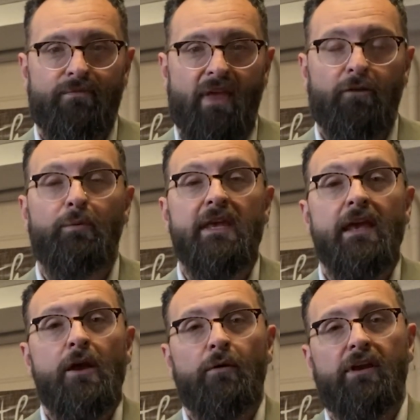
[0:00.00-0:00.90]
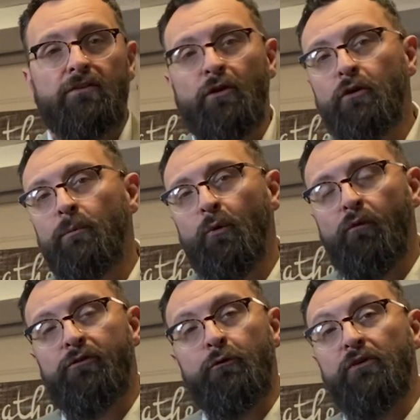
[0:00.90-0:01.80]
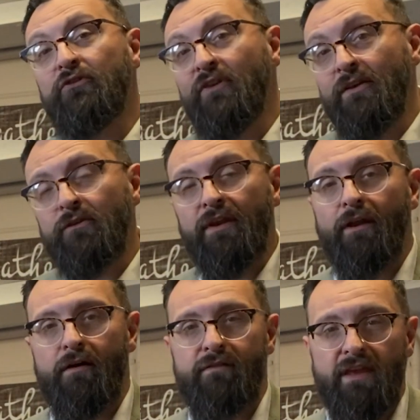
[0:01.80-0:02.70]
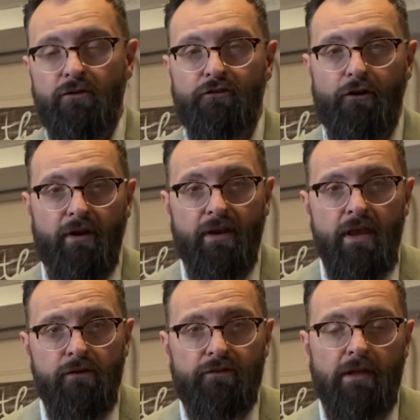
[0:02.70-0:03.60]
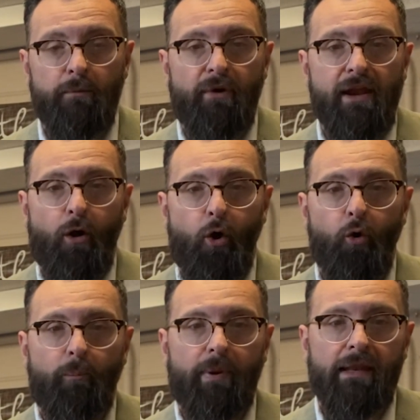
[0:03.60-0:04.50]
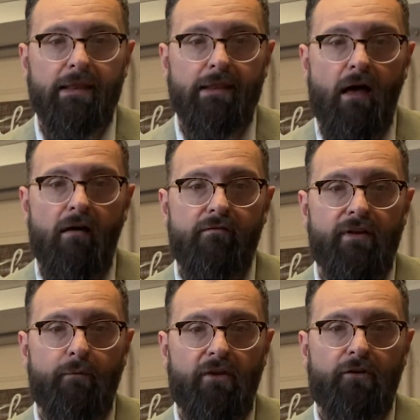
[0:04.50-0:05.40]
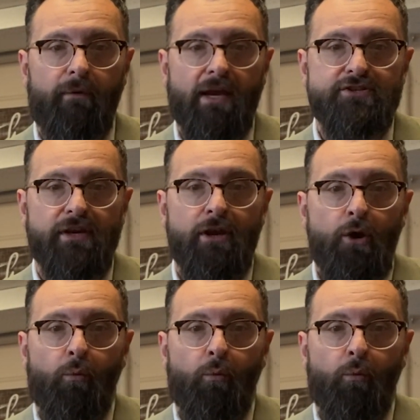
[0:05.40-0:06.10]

As we continue to move through the season of Easter and celebrate hope and love and resurrection,